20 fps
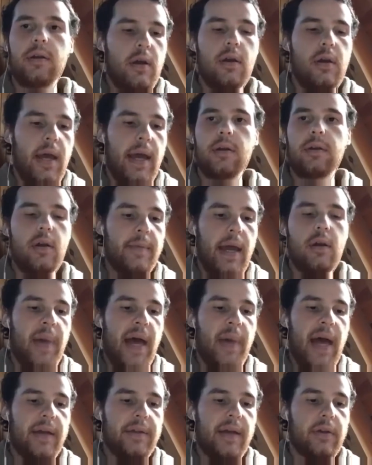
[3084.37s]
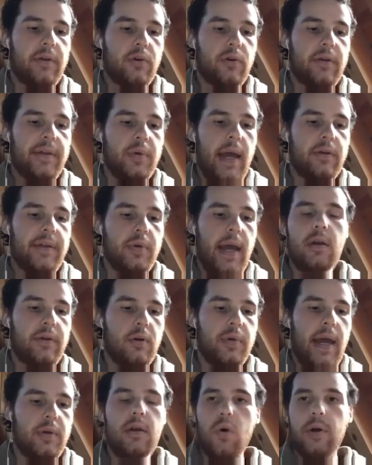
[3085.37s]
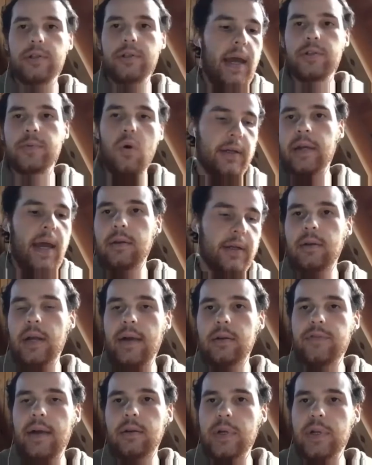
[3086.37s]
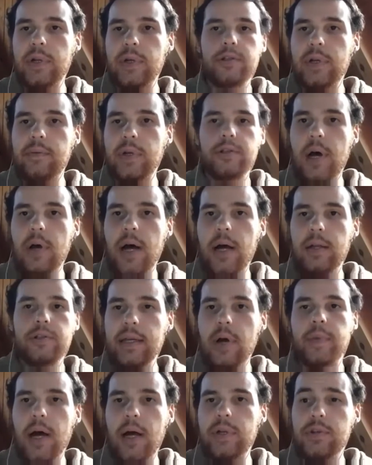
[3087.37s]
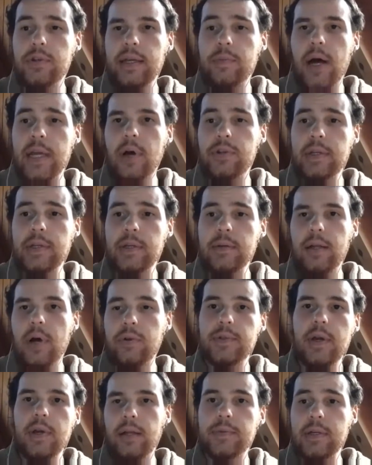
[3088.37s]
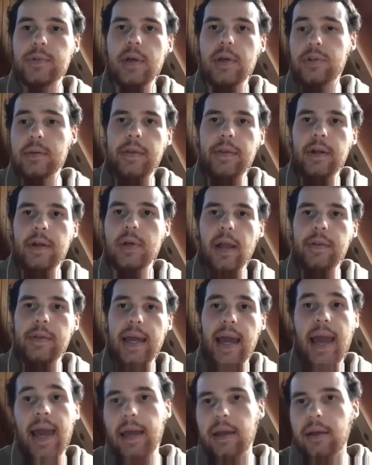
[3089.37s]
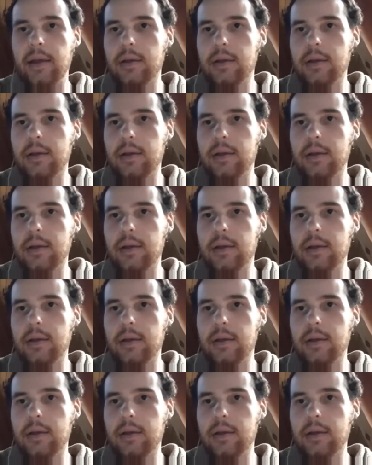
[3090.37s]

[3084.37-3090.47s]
And the back of the group corners me after we leave one of the gymnasiums. And they're like, "Hey,